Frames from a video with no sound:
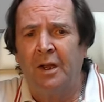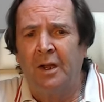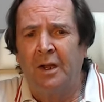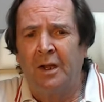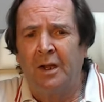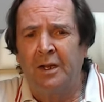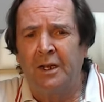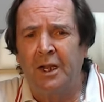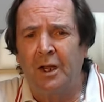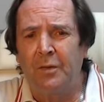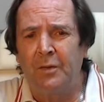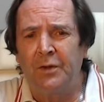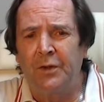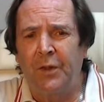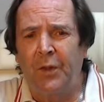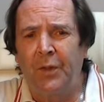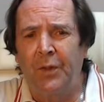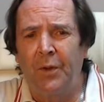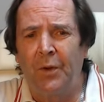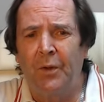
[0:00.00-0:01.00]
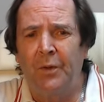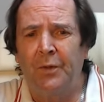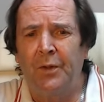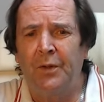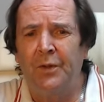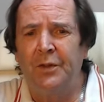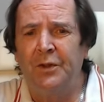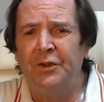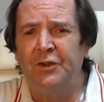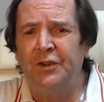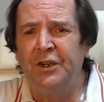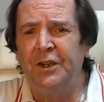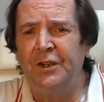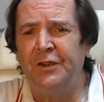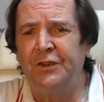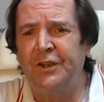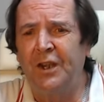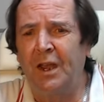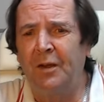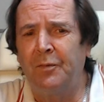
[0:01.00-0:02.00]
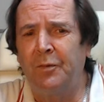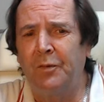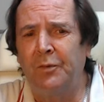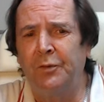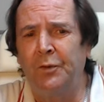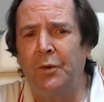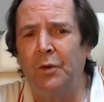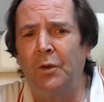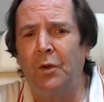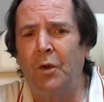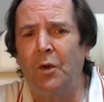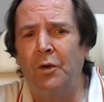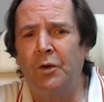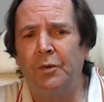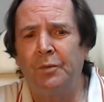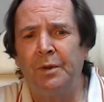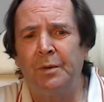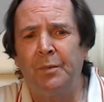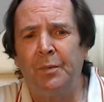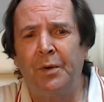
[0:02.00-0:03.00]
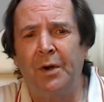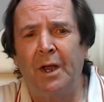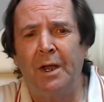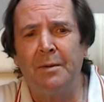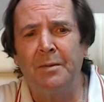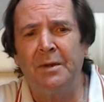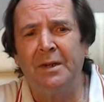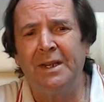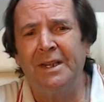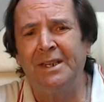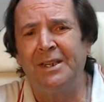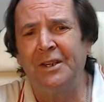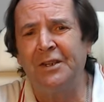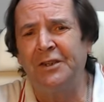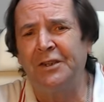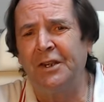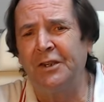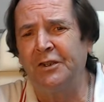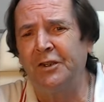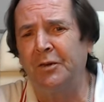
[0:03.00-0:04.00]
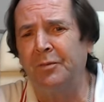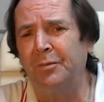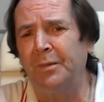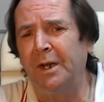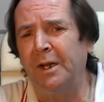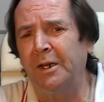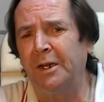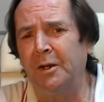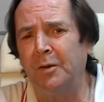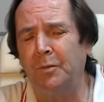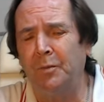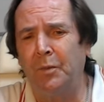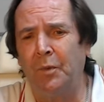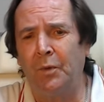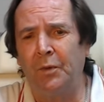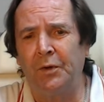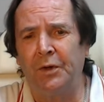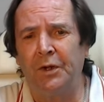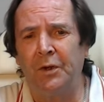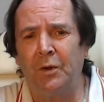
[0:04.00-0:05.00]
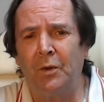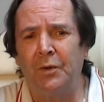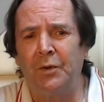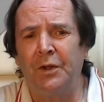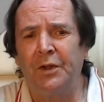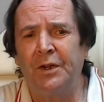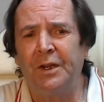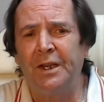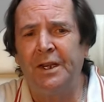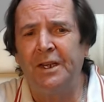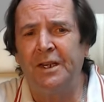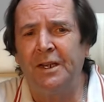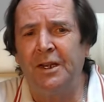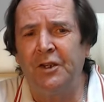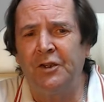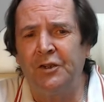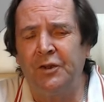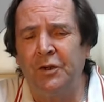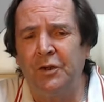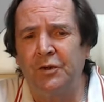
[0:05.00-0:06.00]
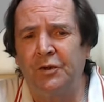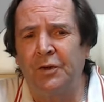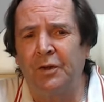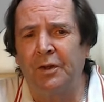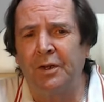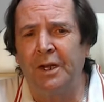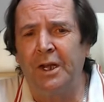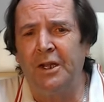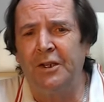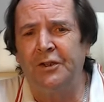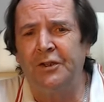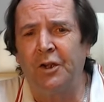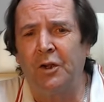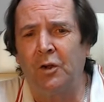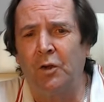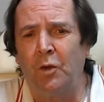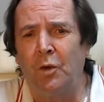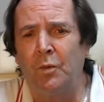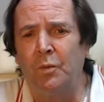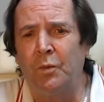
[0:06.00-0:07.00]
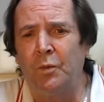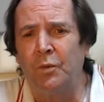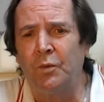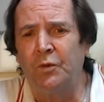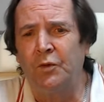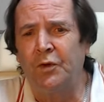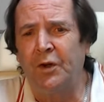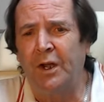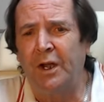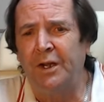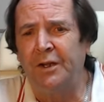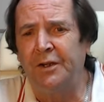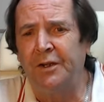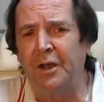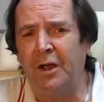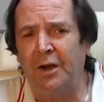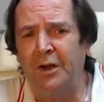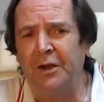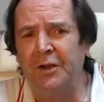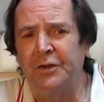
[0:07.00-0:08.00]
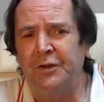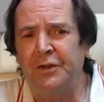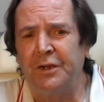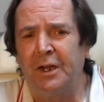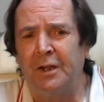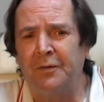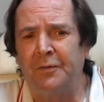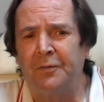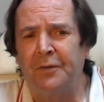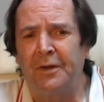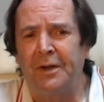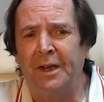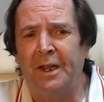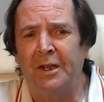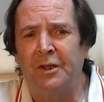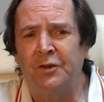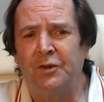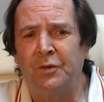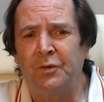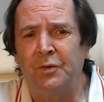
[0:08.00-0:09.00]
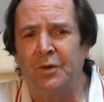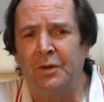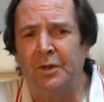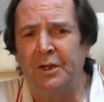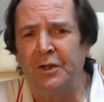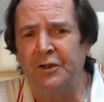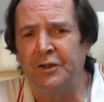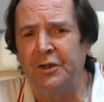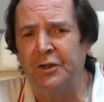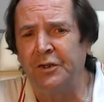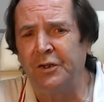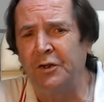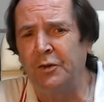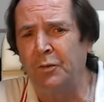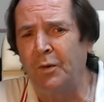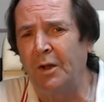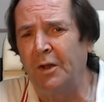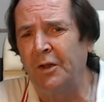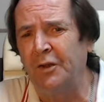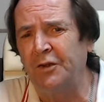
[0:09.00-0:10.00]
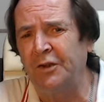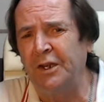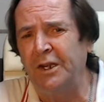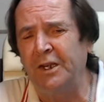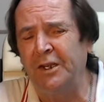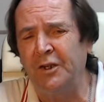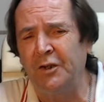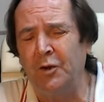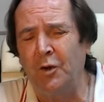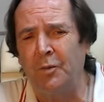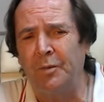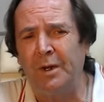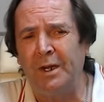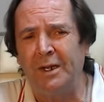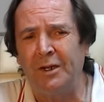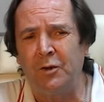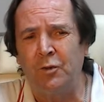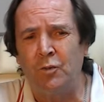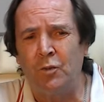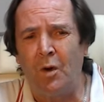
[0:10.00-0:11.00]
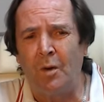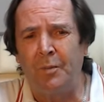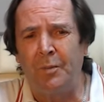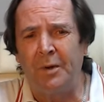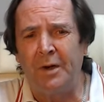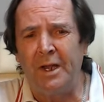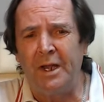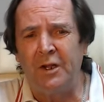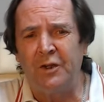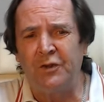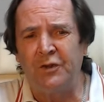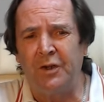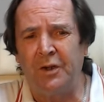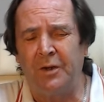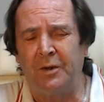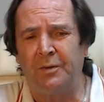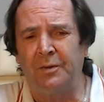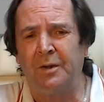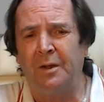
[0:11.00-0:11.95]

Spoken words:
Now, it's thought that the G7 will no longer be primary decision-making body on the key issues related to global trade, currency and financial relations, as well as economic cooperation.